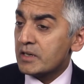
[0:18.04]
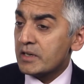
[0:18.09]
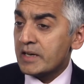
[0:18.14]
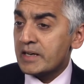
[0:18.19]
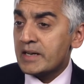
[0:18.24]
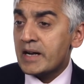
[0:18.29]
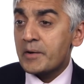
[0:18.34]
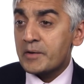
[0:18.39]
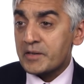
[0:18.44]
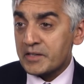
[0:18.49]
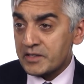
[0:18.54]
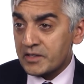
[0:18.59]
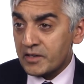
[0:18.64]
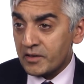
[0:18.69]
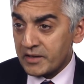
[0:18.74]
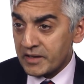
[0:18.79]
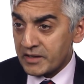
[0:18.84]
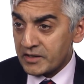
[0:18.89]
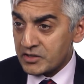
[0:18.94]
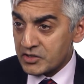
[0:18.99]
inherited
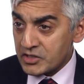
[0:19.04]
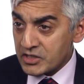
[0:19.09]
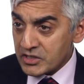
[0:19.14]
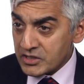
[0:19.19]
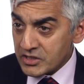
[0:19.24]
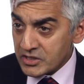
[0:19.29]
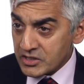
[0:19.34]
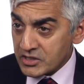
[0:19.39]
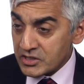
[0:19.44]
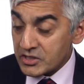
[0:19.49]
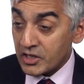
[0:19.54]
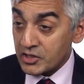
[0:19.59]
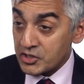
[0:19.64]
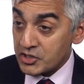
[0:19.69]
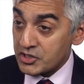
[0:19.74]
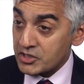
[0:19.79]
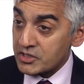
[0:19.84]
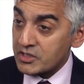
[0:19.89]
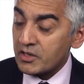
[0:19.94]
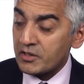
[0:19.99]
cardiac diseases
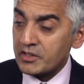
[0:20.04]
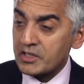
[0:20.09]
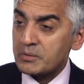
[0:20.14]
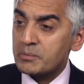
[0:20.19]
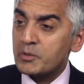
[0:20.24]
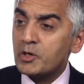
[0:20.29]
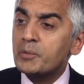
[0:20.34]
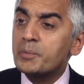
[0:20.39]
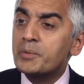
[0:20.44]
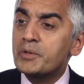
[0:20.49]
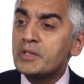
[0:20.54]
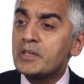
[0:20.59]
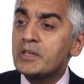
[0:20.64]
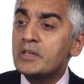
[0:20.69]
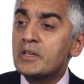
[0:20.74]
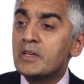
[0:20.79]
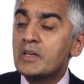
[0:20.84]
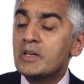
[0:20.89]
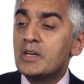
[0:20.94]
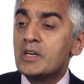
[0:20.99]
such as
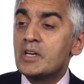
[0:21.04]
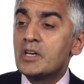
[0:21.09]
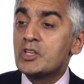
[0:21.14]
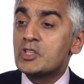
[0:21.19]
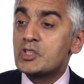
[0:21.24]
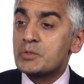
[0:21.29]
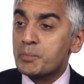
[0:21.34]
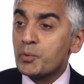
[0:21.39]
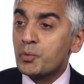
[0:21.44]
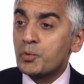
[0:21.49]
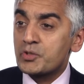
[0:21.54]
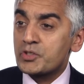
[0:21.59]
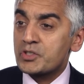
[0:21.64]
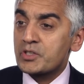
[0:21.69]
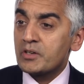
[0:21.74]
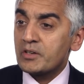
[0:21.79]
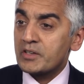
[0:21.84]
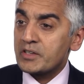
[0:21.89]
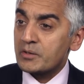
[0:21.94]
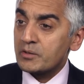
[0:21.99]
cardiomyopathy, sports
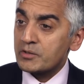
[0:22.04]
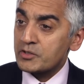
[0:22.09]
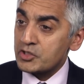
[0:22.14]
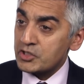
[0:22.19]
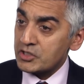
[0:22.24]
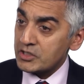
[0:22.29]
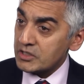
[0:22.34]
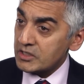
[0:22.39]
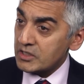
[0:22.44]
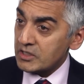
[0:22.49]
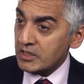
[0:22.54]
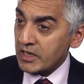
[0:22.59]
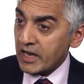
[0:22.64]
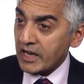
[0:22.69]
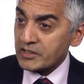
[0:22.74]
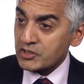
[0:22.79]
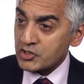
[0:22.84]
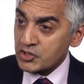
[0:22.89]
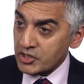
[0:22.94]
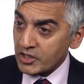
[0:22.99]
cardiology,
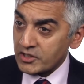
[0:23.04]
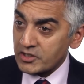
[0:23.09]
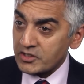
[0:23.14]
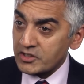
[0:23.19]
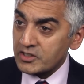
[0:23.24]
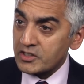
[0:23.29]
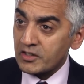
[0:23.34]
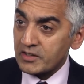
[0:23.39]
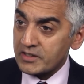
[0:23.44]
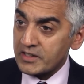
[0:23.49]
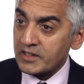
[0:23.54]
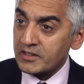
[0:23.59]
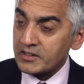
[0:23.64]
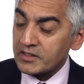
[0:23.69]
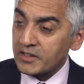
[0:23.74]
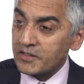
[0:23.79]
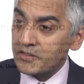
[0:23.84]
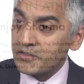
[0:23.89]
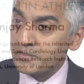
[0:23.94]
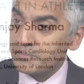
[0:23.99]
and sudden cardiac
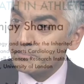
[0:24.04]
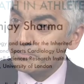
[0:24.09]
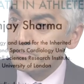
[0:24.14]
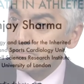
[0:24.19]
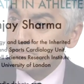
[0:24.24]
death.